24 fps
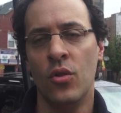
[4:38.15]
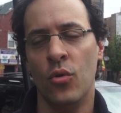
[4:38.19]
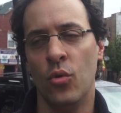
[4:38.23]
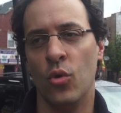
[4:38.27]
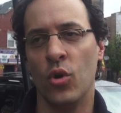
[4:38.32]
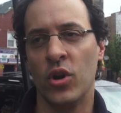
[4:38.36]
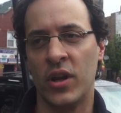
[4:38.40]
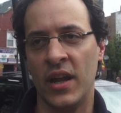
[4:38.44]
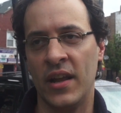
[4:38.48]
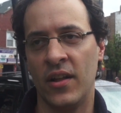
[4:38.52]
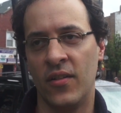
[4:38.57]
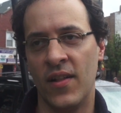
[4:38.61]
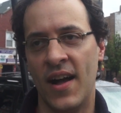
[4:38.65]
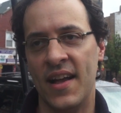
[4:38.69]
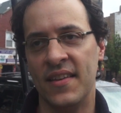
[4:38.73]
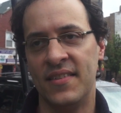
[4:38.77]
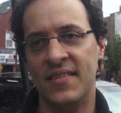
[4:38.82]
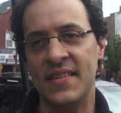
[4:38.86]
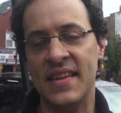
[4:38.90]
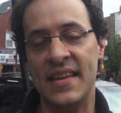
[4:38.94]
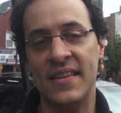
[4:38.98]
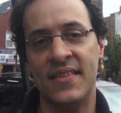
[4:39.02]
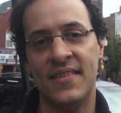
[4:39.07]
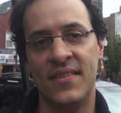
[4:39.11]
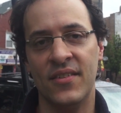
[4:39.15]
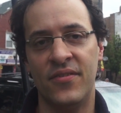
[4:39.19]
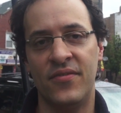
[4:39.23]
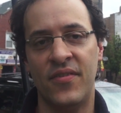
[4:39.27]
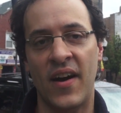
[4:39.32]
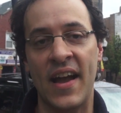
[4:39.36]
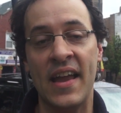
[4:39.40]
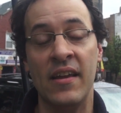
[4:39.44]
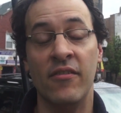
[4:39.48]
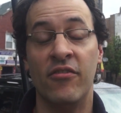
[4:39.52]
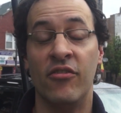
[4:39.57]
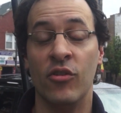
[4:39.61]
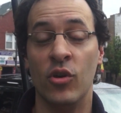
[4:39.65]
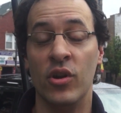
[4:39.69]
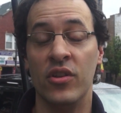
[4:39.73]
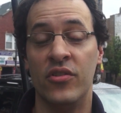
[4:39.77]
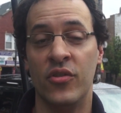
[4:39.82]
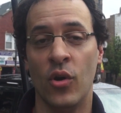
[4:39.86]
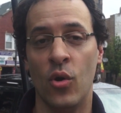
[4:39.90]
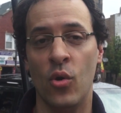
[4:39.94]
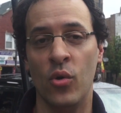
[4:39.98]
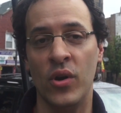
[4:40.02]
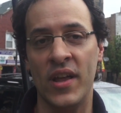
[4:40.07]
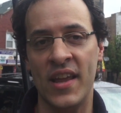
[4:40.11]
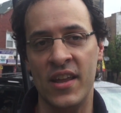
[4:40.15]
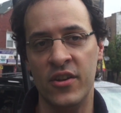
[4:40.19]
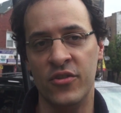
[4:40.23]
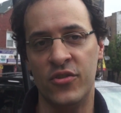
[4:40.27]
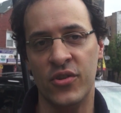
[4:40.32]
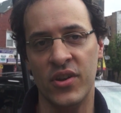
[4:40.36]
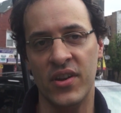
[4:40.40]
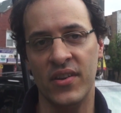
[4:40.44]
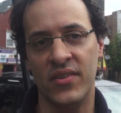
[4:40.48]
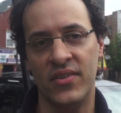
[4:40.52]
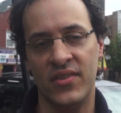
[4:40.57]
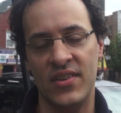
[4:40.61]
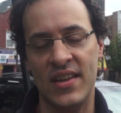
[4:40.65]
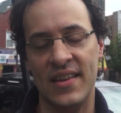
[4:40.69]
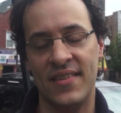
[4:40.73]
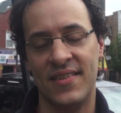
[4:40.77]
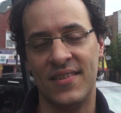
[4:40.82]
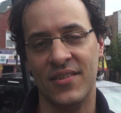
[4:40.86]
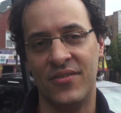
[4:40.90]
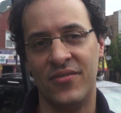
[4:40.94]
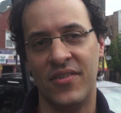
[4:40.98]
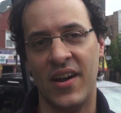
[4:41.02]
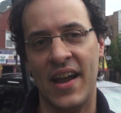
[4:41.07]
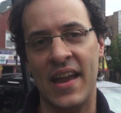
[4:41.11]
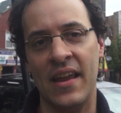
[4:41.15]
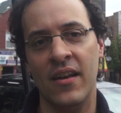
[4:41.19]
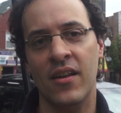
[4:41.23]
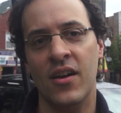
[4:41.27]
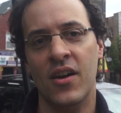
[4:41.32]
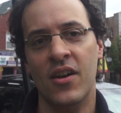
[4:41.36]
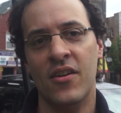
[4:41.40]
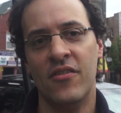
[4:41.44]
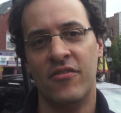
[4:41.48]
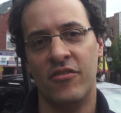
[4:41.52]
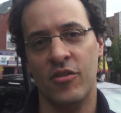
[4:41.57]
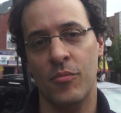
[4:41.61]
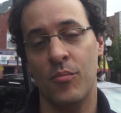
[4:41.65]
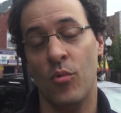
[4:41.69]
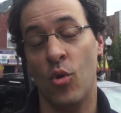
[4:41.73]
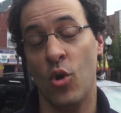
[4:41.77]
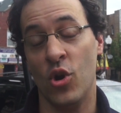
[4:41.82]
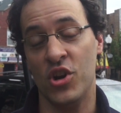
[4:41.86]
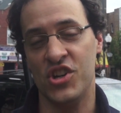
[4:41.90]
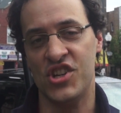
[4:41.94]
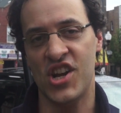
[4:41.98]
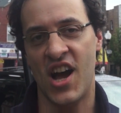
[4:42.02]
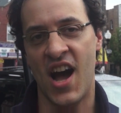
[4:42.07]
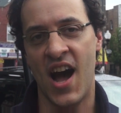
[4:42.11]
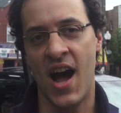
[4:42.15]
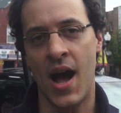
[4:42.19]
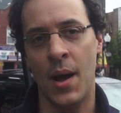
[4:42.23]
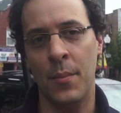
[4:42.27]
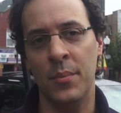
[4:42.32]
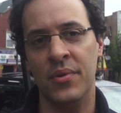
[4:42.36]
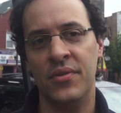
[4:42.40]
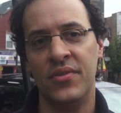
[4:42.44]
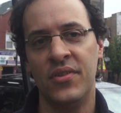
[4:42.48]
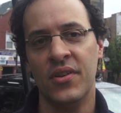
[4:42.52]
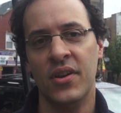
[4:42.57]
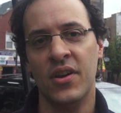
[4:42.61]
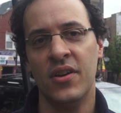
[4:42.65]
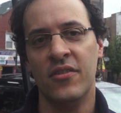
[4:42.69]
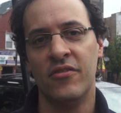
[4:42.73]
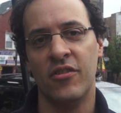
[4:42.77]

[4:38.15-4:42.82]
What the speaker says: working class needs to fight for its own interests, needs to fight for more jobs,